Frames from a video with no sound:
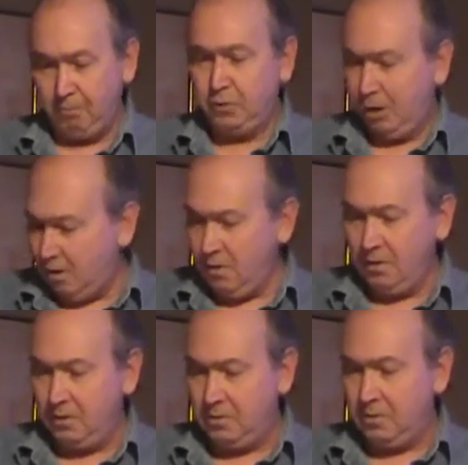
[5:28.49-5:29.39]

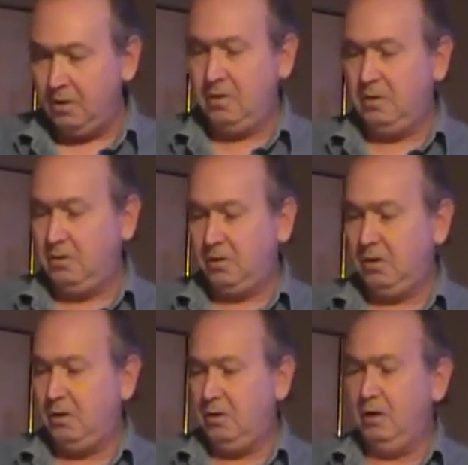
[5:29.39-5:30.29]
Turn, Turn,
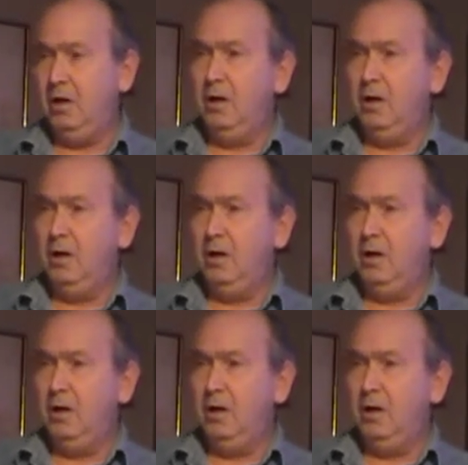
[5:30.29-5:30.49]
Turn,